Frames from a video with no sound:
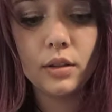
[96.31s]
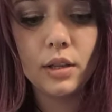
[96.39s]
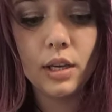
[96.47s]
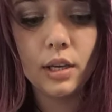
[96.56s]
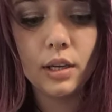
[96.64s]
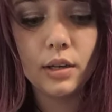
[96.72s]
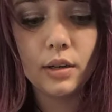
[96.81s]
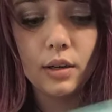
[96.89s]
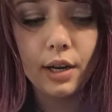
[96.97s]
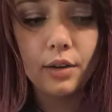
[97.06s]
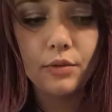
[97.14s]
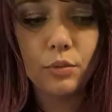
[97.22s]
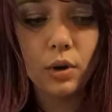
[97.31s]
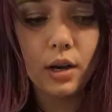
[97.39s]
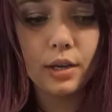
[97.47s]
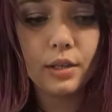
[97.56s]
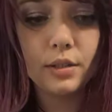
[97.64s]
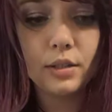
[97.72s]
the Nine of
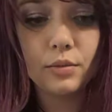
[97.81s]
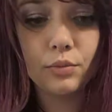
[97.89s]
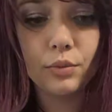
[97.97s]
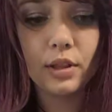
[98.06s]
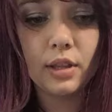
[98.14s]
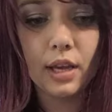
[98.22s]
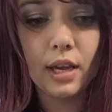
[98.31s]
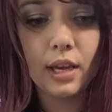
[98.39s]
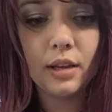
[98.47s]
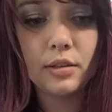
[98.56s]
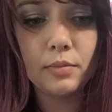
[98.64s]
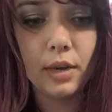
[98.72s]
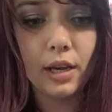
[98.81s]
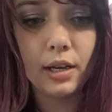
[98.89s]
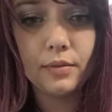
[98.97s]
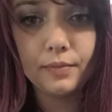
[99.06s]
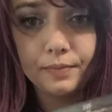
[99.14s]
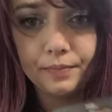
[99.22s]
Wands with the Hanged
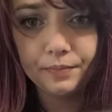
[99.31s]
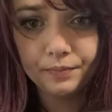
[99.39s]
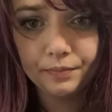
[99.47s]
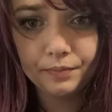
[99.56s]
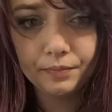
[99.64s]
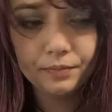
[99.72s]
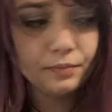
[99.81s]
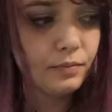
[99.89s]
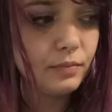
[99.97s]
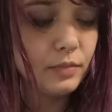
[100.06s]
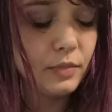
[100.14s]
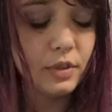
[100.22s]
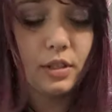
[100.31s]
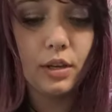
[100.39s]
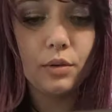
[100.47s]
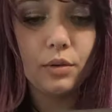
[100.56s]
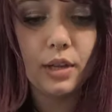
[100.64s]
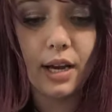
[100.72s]
Man.
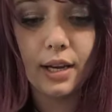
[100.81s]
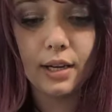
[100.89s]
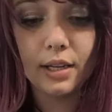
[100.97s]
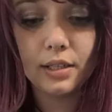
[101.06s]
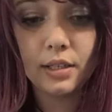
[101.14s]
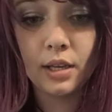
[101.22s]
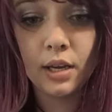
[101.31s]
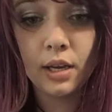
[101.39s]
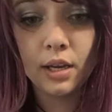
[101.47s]
So that